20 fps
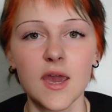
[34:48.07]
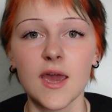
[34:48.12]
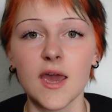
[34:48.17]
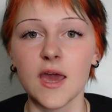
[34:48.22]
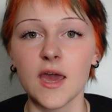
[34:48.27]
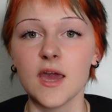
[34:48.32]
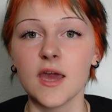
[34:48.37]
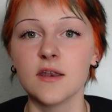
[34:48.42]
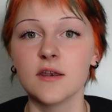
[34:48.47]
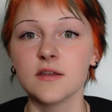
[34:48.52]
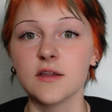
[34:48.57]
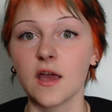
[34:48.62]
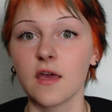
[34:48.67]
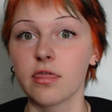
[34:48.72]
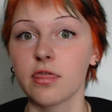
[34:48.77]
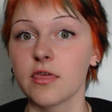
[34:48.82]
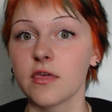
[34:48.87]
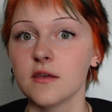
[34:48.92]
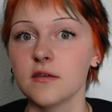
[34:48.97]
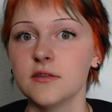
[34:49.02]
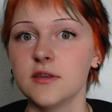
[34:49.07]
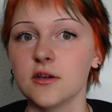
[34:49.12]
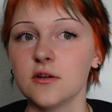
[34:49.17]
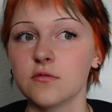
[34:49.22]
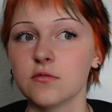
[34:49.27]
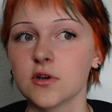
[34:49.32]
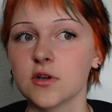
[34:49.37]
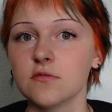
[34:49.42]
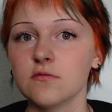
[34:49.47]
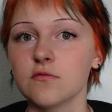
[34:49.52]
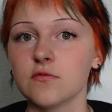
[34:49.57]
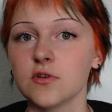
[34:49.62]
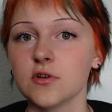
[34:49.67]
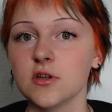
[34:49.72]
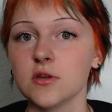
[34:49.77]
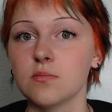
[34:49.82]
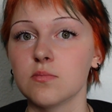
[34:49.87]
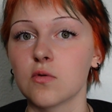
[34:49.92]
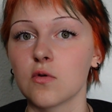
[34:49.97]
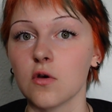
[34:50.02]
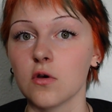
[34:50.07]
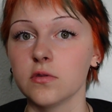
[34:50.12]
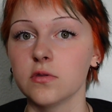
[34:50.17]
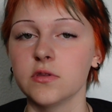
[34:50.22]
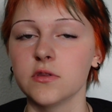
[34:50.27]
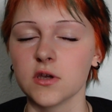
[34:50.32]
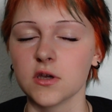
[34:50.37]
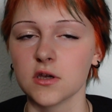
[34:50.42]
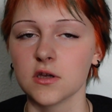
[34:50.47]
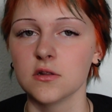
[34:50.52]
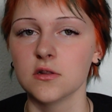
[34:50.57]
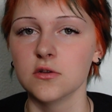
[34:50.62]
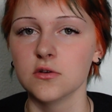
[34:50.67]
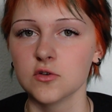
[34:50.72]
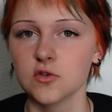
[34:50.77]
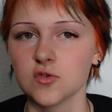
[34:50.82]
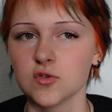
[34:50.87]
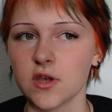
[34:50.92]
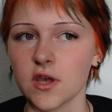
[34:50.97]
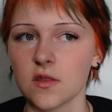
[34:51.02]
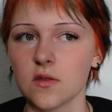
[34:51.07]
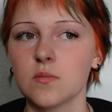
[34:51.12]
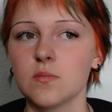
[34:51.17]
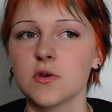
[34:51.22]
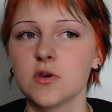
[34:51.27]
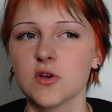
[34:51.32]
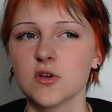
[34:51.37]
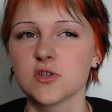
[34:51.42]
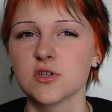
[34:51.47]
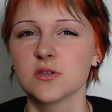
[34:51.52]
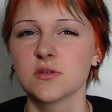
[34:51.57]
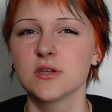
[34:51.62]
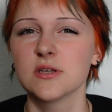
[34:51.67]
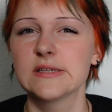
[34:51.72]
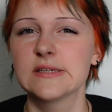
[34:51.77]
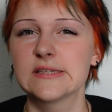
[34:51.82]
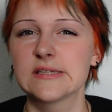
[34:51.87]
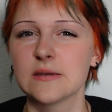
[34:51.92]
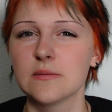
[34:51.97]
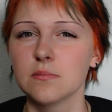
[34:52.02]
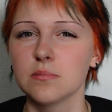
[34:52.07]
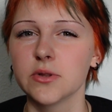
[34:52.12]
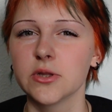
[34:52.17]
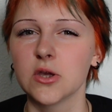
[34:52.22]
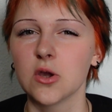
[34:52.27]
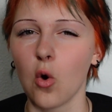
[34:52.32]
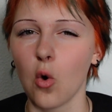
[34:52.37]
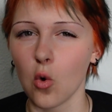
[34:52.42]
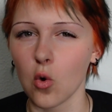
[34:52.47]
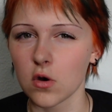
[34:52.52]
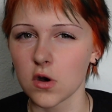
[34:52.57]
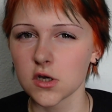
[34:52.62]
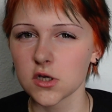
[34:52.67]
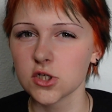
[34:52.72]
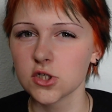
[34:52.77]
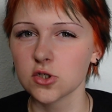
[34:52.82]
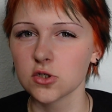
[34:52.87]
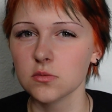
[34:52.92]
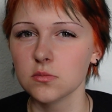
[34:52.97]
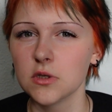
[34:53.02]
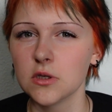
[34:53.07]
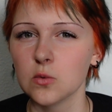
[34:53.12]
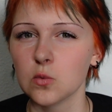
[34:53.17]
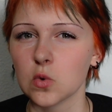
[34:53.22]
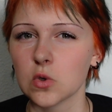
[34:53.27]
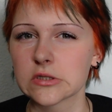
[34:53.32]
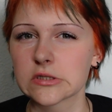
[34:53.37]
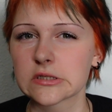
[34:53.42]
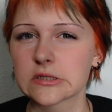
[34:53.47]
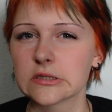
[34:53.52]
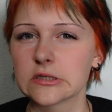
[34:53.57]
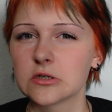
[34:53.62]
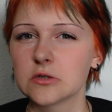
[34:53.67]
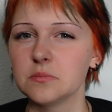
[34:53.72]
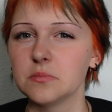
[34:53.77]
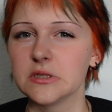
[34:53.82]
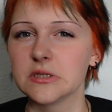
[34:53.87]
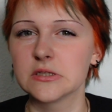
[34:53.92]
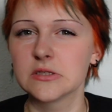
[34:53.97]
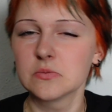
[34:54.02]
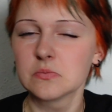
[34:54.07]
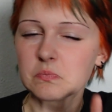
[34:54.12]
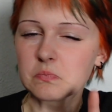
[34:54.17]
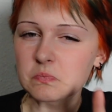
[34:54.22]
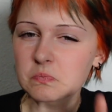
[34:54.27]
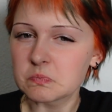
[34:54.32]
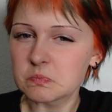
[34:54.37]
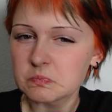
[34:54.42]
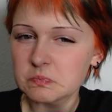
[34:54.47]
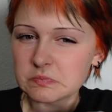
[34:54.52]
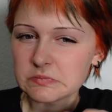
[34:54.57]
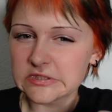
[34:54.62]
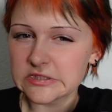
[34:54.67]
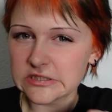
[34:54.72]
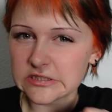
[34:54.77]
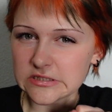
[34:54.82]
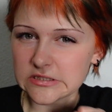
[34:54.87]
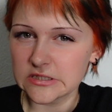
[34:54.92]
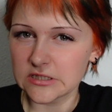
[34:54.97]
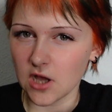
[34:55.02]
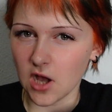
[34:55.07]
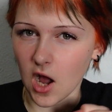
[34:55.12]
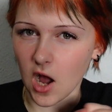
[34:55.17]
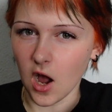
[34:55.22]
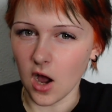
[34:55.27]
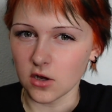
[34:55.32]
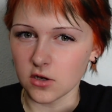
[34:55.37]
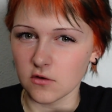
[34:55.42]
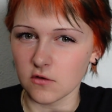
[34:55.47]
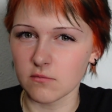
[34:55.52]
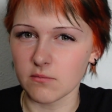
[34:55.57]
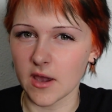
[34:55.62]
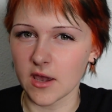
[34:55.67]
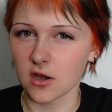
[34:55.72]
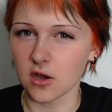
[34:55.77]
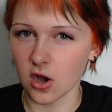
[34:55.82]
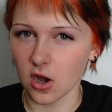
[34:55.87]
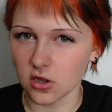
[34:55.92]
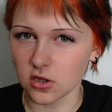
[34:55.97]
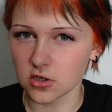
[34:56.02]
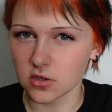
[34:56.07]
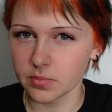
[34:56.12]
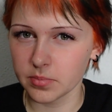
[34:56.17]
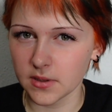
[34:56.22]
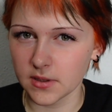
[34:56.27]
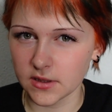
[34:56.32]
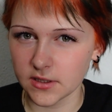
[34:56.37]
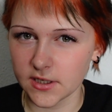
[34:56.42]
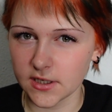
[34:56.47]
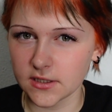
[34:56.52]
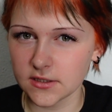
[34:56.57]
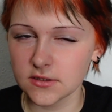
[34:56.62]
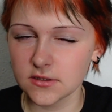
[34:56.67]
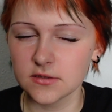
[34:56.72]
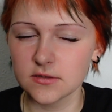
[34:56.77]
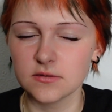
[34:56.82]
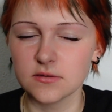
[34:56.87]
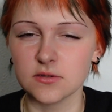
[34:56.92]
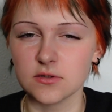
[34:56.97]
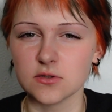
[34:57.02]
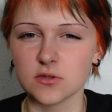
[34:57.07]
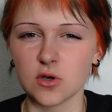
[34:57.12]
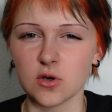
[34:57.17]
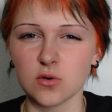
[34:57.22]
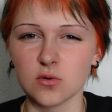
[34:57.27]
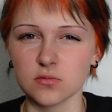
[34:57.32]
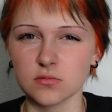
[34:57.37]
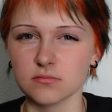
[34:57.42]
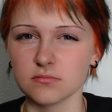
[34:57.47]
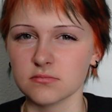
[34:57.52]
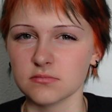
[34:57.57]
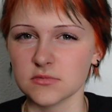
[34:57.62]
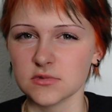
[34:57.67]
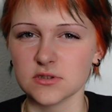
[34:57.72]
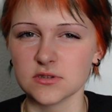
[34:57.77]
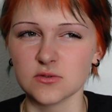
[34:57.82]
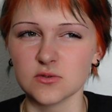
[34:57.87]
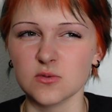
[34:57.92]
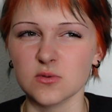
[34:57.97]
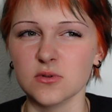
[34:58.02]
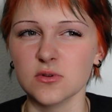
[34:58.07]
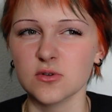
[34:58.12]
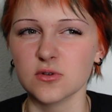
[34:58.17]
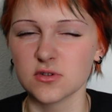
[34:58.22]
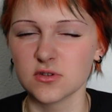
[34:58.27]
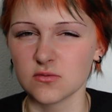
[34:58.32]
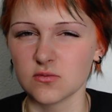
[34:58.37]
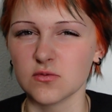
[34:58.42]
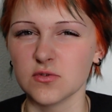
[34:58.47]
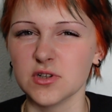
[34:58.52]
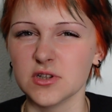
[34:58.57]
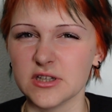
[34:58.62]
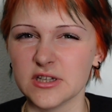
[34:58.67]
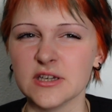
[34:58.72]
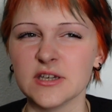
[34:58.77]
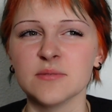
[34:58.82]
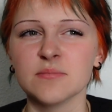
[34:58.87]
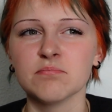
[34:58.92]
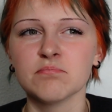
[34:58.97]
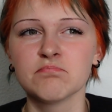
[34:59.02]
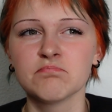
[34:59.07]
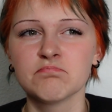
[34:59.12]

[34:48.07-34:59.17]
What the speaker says: and I think the green really brought the look together, because simply orange on me was a little bit out of my color palette, you know, looked really